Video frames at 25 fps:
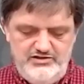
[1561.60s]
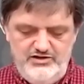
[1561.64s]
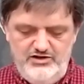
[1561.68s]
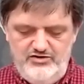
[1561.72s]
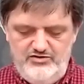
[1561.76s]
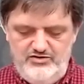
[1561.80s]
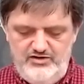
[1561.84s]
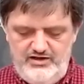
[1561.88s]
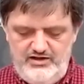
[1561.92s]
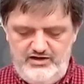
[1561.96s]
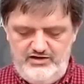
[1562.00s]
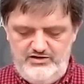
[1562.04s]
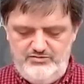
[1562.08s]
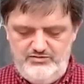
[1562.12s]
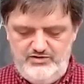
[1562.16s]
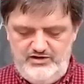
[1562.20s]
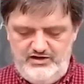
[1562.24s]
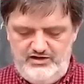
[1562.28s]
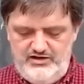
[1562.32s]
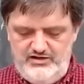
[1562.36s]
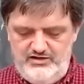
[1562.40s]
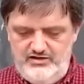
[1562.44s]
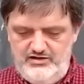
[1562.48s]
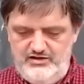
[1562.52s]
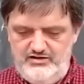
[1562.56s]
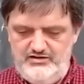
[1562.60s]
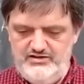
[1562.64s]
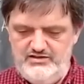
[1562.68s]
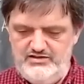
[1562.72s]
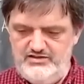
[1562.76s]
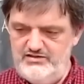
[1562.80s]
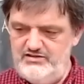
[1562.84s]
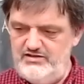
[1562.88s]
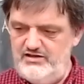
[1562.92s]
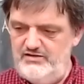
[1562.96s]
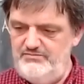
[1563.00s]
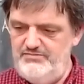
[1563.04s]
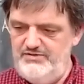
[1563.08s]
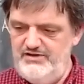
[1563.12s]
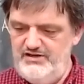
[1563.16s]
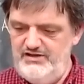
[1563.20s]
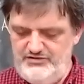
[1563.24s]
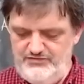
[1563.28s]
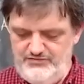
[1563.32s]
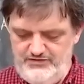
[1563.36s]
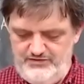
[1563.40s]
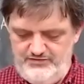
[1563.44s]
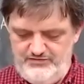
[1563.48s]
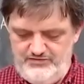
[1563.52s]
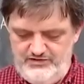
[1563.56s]
So anyway, this is on
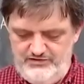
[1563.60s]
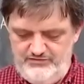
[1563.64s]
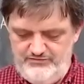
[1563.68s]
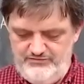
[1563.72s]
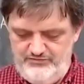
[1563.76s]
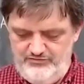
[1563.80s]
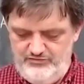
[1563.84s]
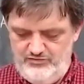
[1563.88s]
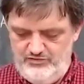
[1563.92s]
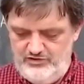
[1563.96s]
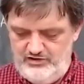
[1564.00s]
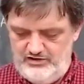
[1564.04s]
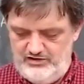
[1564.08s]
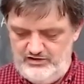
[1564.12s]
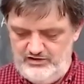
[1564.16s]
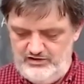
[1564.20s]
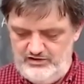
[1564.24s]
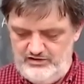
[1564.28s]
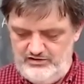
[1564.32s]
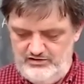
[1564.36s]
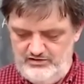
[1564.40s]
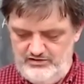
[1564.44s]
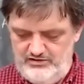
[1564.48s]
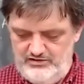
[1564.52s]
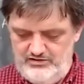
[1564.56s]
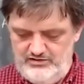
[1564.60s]
page 54.